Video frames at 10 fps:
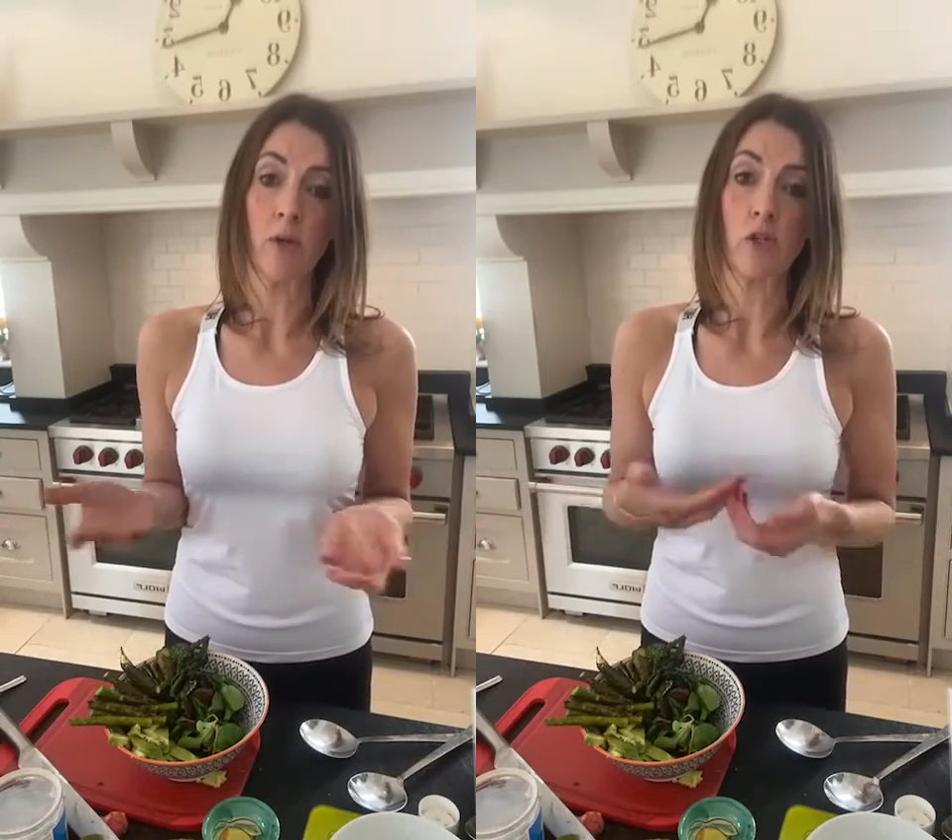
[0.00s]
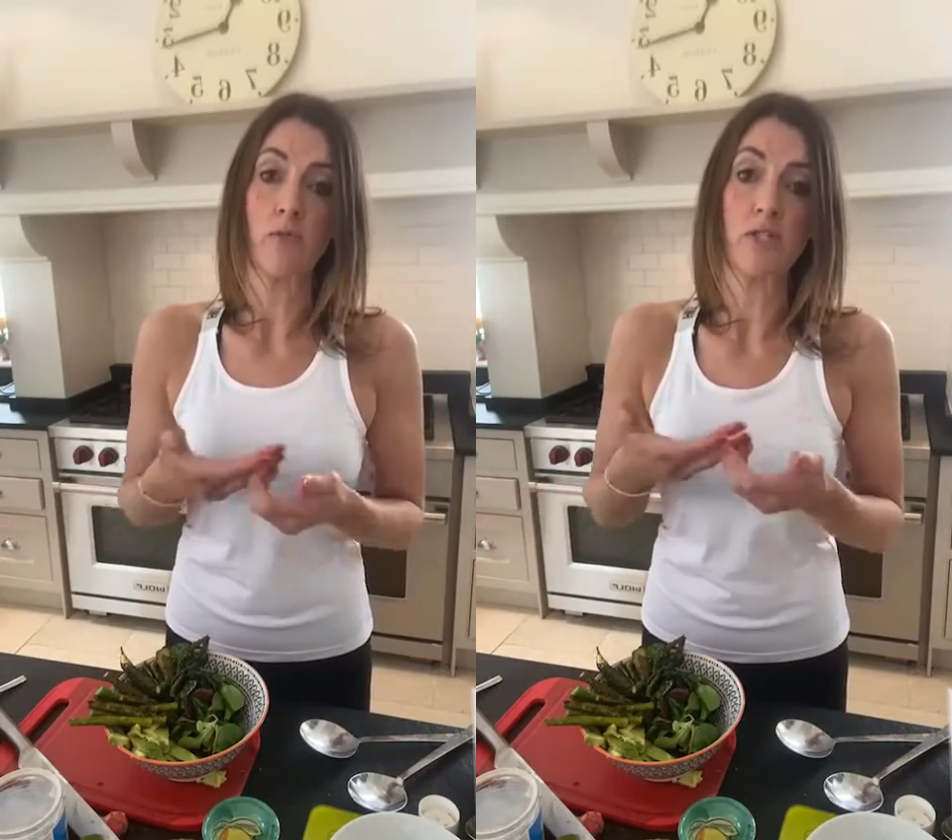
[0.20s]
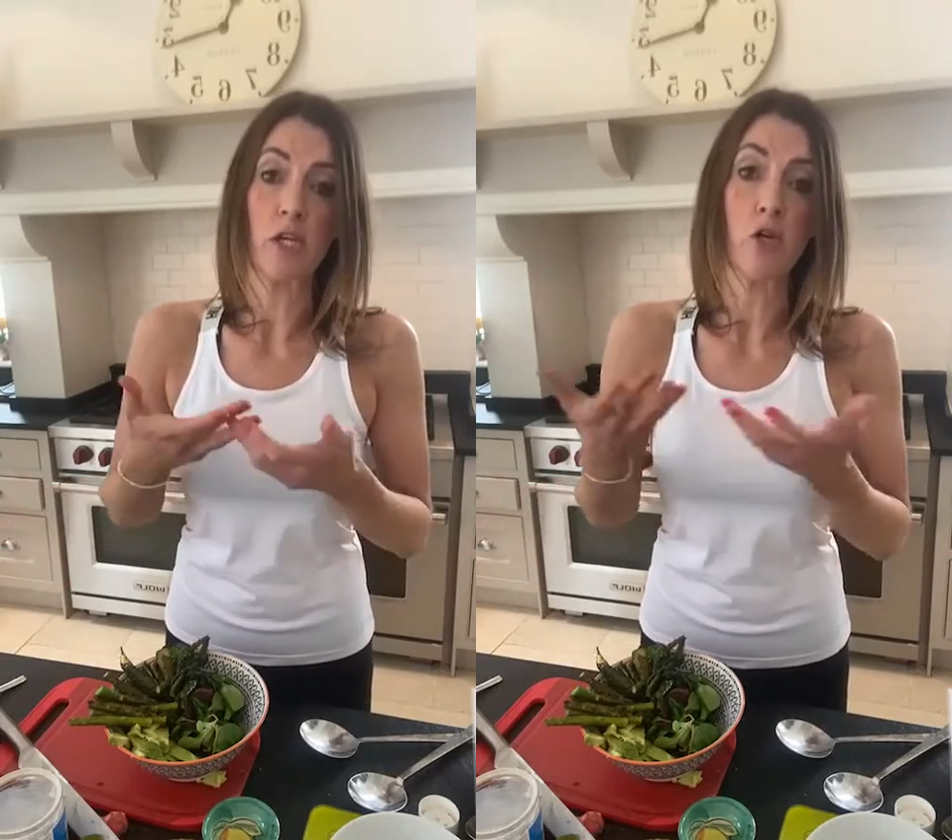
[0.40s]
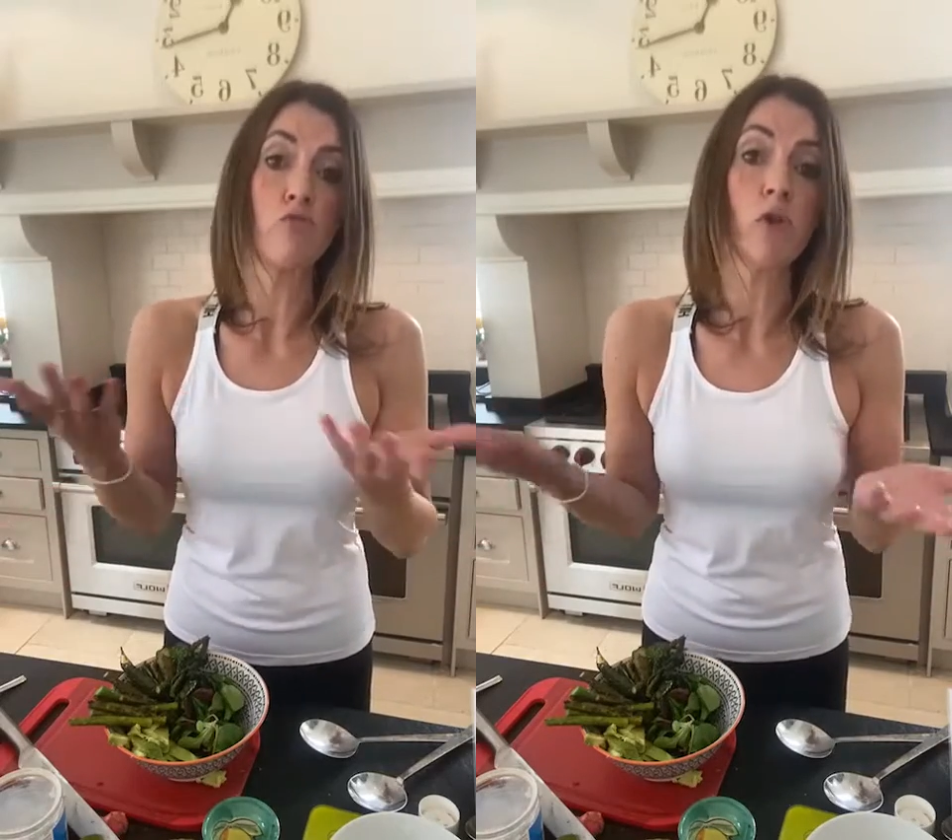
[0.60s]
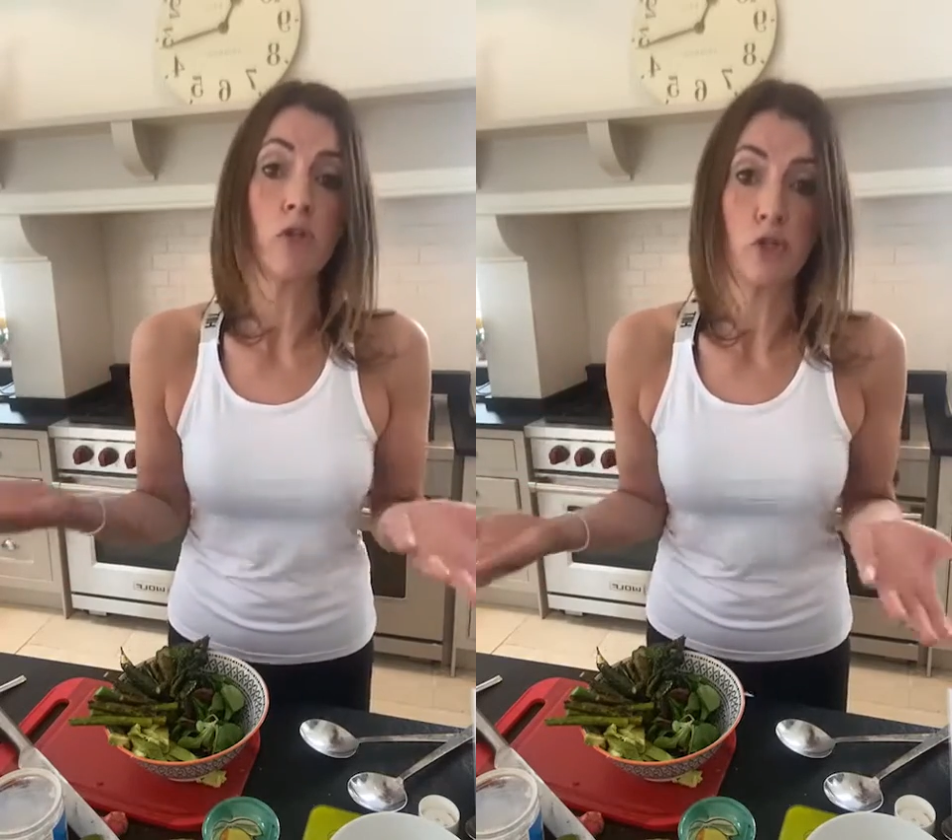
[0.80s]
which obviously you
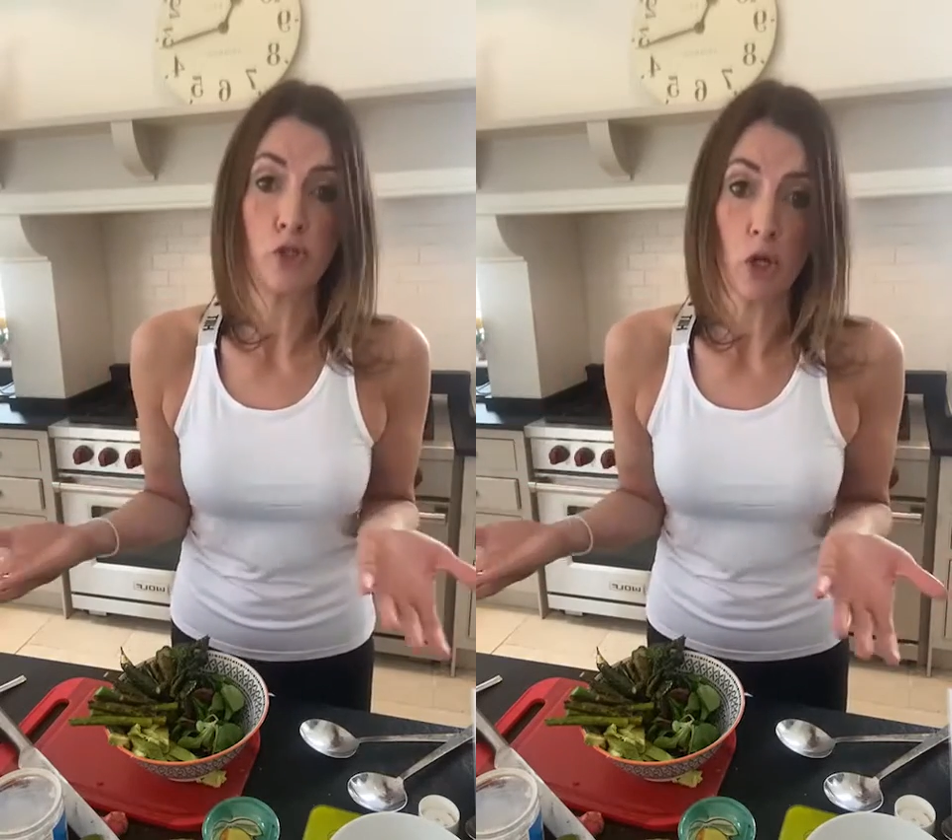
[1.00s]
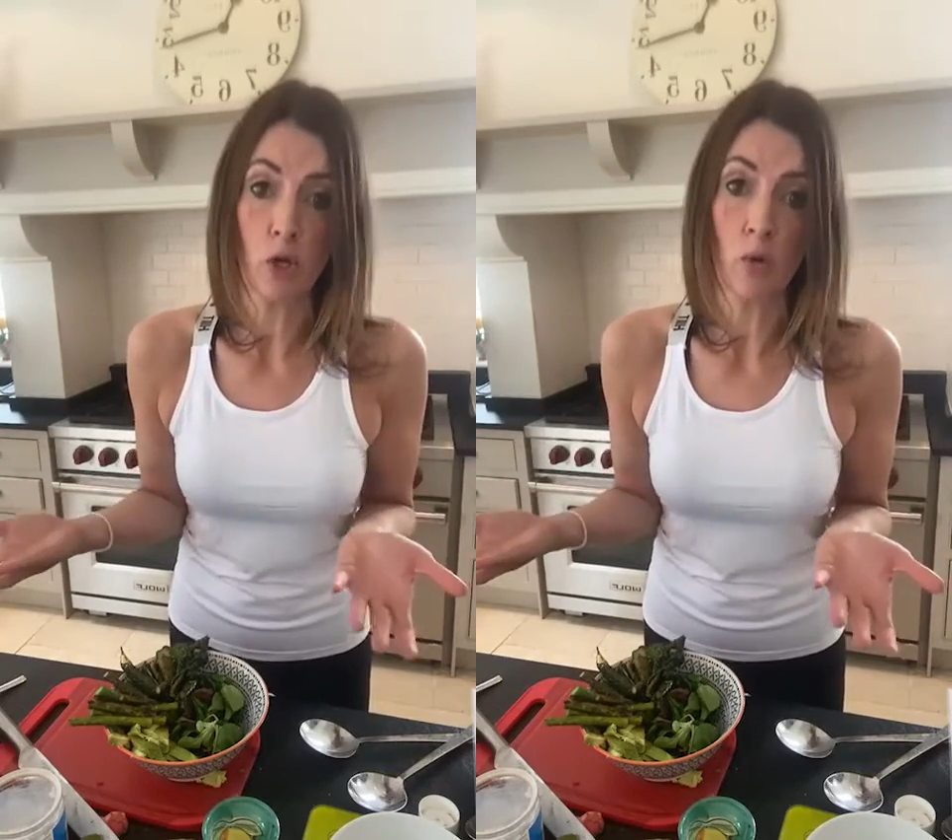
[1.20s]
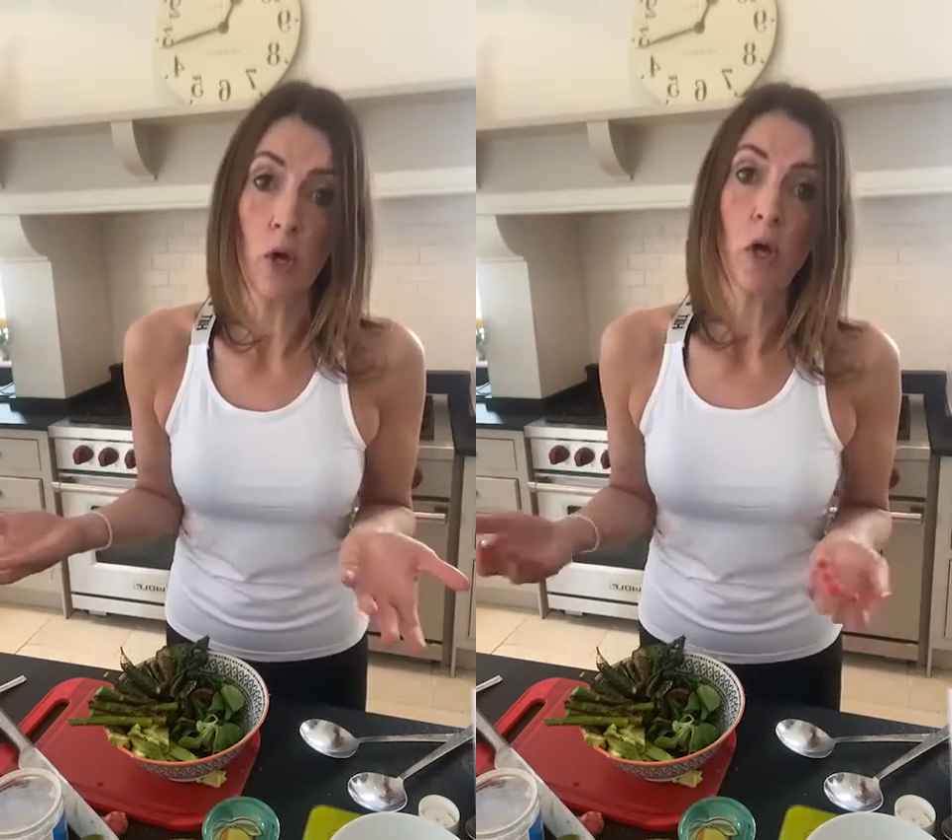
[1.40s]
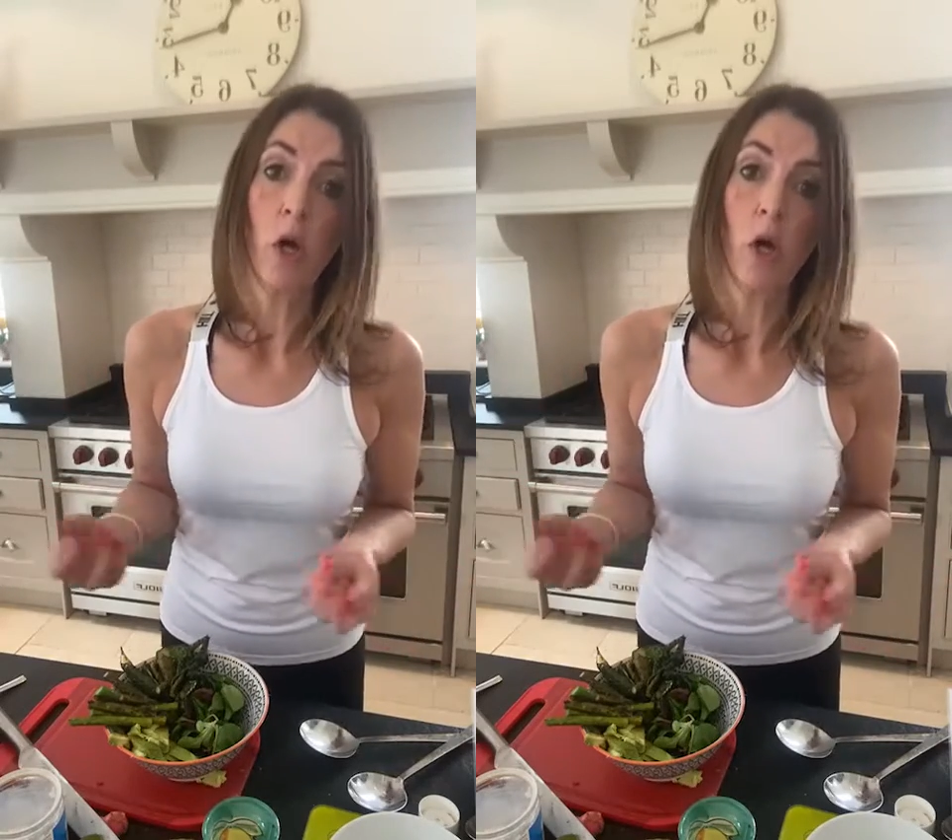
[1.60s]
runners do,